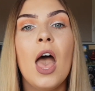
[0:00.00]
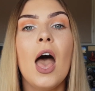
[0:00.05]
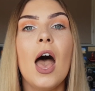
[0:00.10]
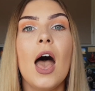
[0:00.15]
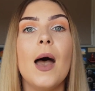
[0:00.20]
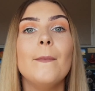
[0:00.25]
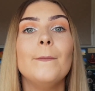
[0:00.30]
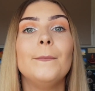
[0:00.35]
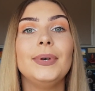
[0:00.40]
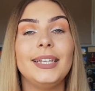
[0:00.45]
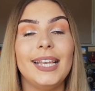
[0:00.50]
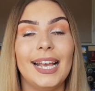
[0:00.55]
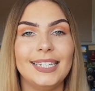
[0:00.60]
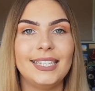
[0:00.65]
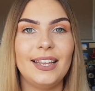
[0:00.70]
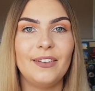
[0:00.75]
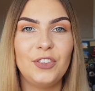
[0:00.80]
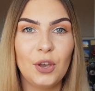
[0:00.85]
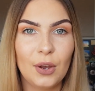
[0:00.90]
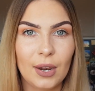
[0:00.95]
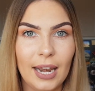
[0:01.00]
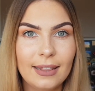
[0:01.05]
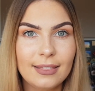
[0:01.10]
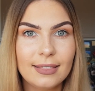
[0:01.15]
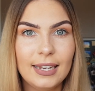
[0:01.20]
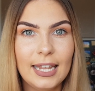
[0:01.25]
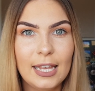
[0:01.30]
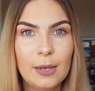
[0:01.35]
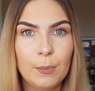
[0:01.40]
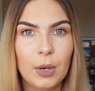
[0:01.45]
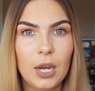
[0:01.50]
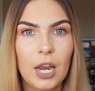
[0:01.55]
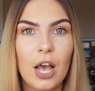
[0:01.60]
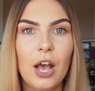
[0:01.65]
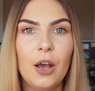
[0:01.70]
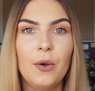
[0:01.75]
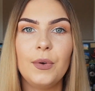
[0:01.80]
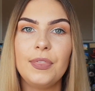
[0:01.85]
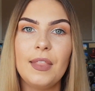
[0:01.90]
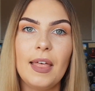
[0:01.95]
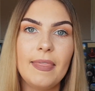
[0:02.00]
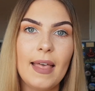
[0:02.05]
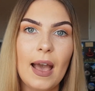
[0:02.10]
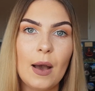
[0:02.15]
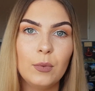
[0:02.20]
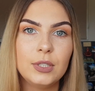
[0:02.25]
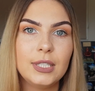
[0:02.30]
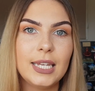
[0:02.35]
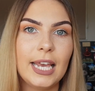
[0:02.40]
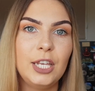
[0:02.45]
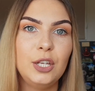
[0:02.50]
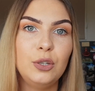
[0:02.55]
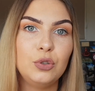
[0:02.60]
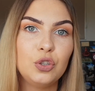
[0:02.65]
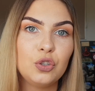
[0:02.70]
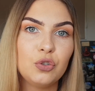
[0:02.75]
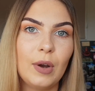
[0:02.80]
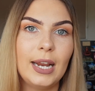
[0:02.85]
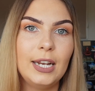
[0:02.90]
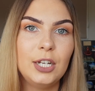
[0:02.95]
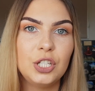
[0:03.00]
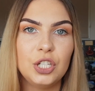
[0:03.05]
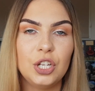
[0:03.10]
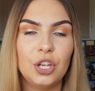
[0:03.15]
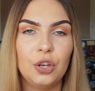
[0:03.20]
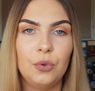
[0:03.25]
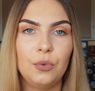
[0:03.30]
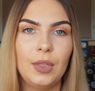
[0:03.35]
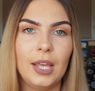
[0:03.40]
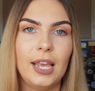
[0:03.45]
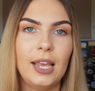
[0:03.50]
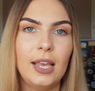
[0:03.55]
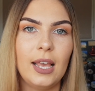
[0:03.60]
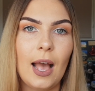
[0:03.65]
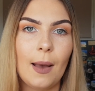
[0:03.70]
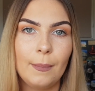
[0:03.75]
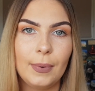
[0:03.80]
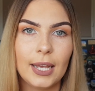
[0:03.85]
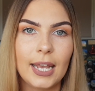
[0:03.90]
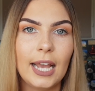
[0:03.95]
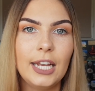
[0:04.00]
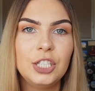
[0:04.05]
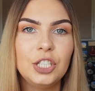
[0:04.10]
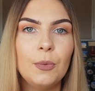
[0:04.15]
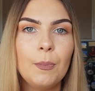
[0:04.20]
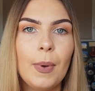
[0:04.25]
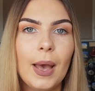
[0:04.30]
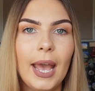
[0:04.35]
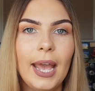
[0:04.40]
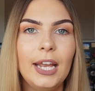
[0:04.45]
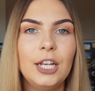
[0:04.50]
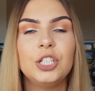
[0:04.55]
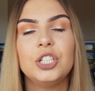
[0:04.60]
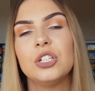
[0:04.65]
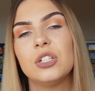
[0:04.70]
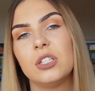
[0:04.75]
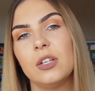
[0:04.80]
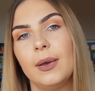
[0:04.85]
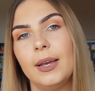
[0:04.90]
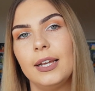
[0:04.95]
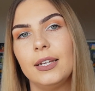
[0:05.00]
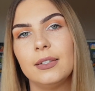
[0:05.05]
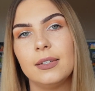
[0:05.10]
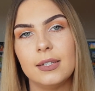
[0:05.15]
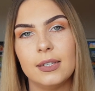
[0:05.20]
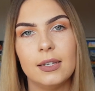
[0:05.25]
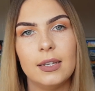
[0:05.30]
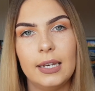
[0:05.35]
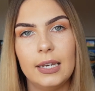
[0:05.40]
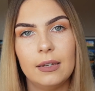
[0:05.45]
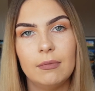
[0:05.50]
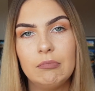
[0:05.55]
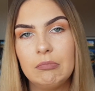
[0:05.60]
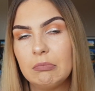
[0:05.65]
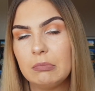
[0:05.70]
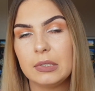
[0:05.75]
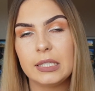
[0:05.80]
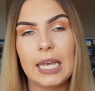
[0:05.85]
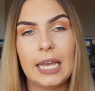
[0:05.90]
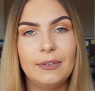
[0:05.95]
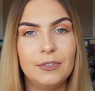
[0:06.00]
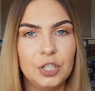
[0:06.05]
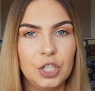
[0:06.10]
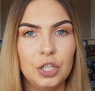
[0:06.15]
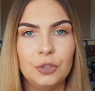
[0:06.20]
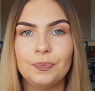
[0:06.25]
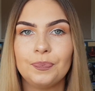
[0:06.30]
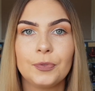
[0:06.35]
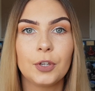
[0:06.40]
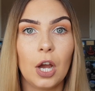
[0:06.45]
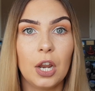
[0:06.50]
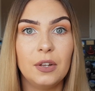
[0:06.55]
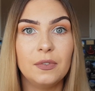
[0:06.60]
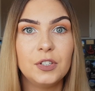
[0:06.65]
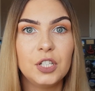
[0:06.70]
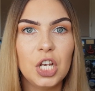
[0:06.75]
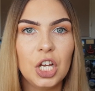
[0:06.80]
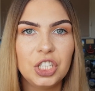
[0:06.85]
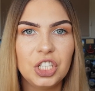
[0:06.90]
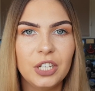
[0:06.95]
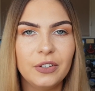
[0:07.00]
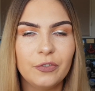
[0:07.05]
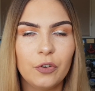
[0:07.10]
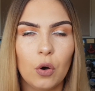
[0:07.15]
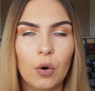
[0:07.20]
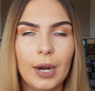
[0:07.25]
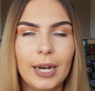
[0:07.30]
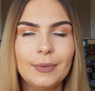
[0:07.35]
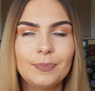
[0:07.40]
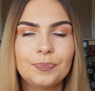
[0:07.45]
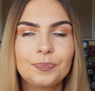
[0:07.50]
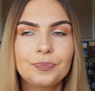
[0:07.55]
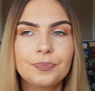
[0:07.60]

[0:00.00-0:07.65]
But yes, if you click the link below, then that will take you straight to the application page, so it saves you kind of searching for it.